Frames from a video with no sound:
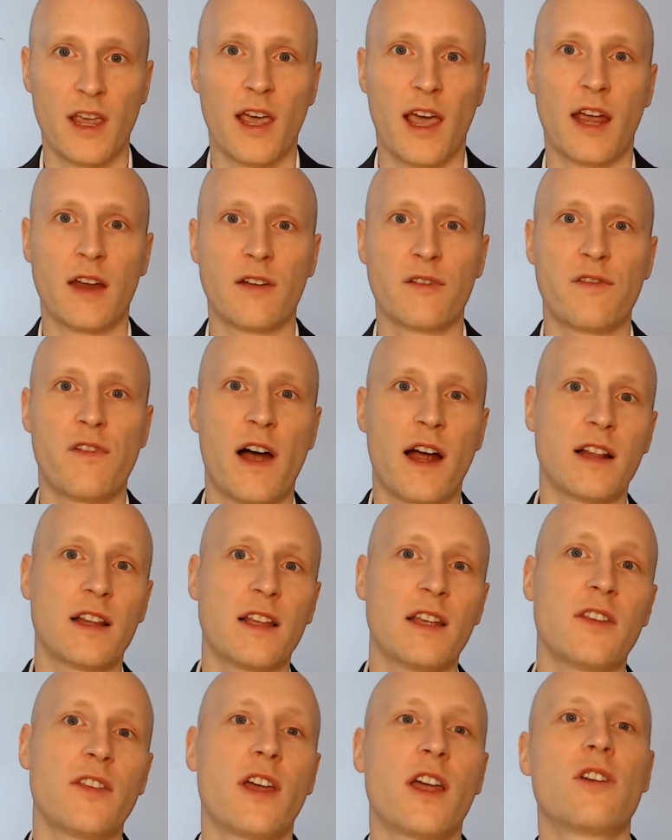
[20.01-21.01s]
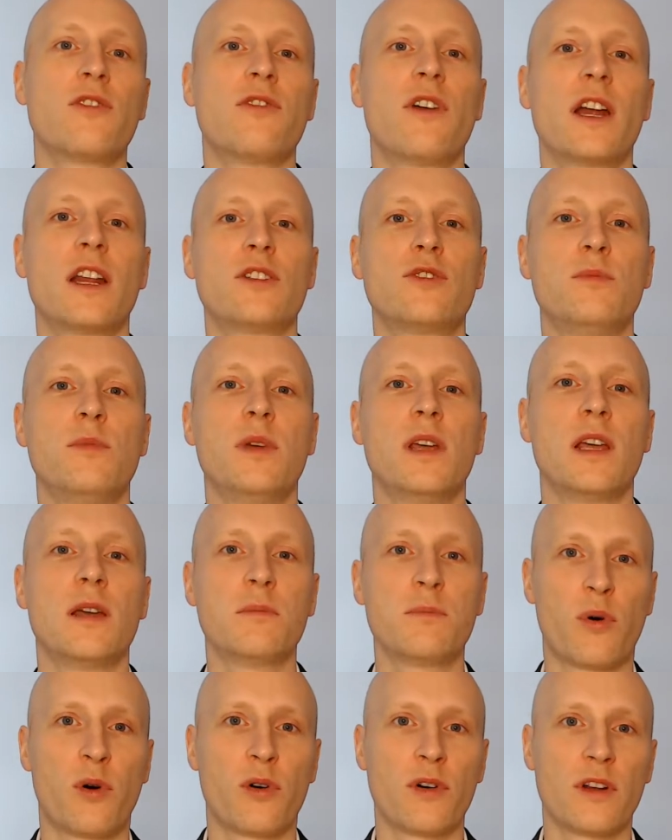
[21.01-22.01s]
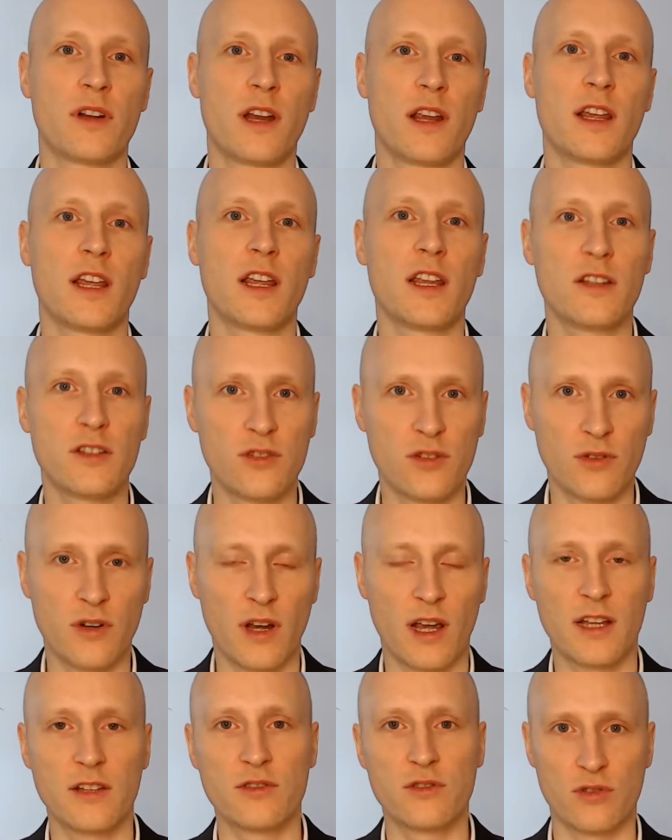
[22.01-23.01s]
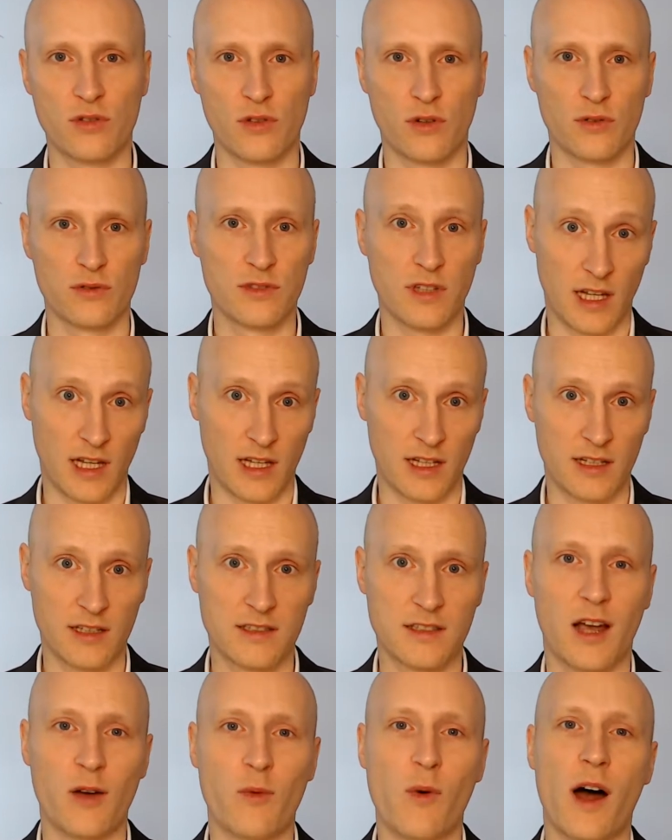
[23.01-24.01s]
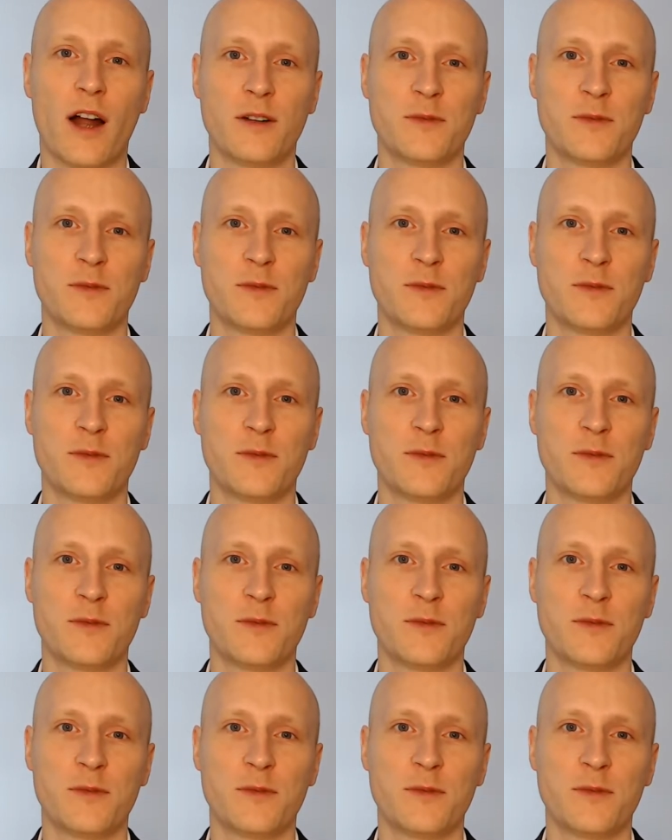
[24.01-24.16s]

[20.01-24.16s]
and finally they are ready to be imported into and sold in Taiwan.